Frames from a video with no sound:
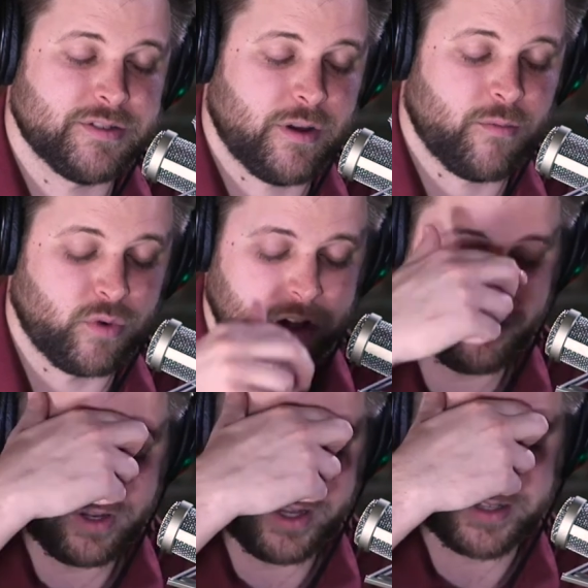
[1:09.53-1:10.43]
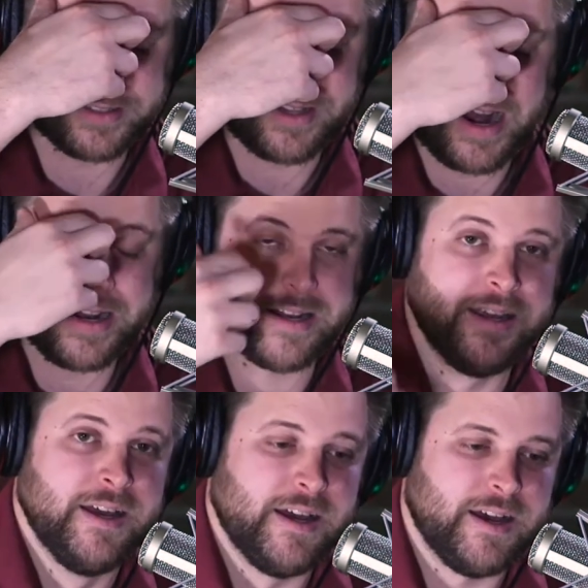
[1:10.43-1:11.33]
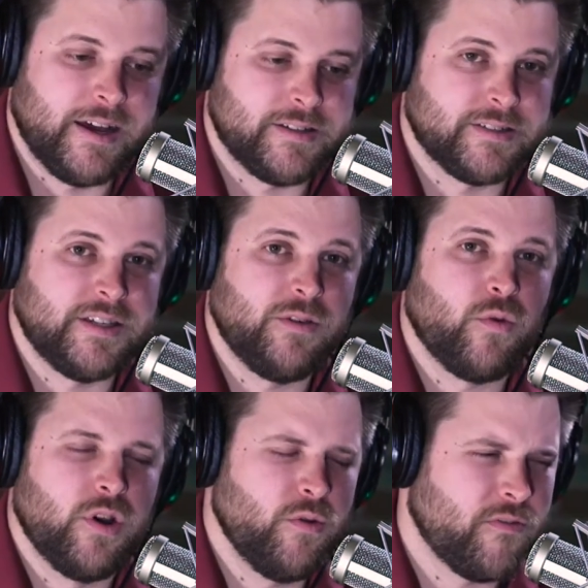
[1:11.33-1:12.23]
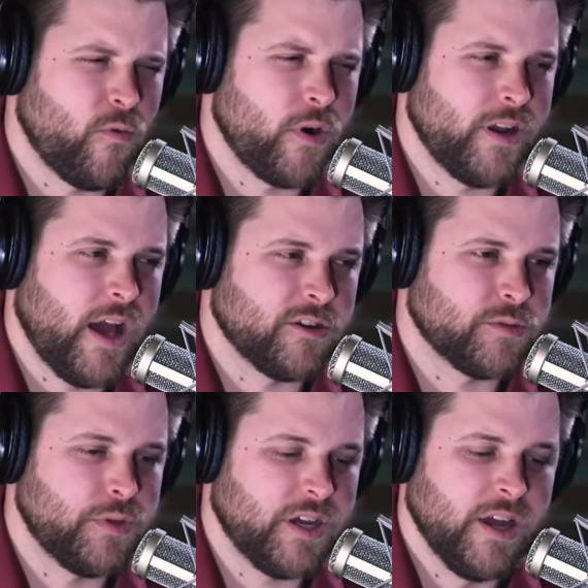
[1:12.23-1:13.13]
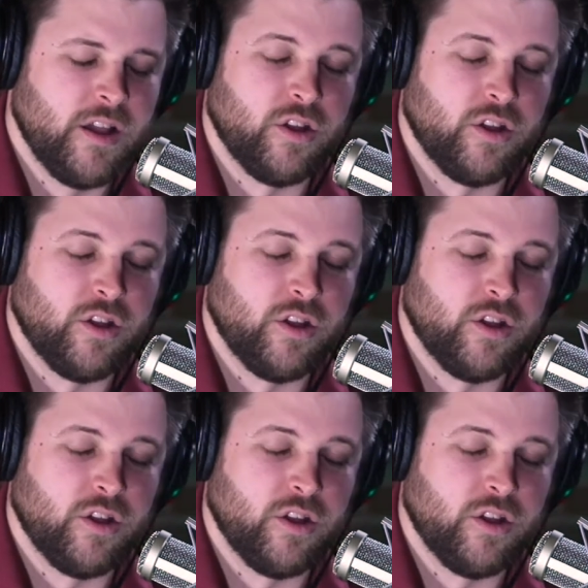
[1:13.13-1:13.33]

So I'm really, really excited to see who the 49ers pick.